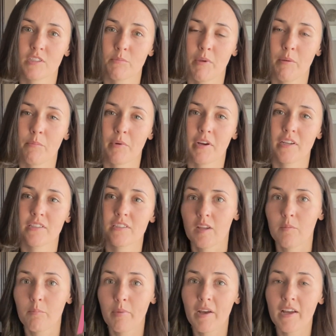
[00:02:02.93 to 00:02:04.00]
membranes.
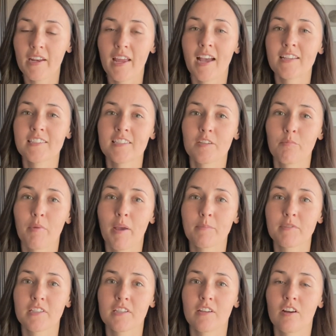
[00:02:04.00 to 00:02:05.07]
But acid and
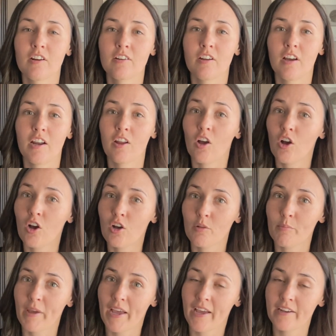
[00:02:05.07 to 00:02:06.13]
pepsin are not all
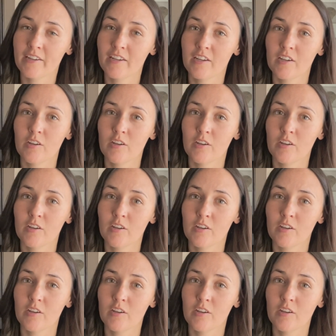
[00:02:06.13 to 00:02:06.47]
bad.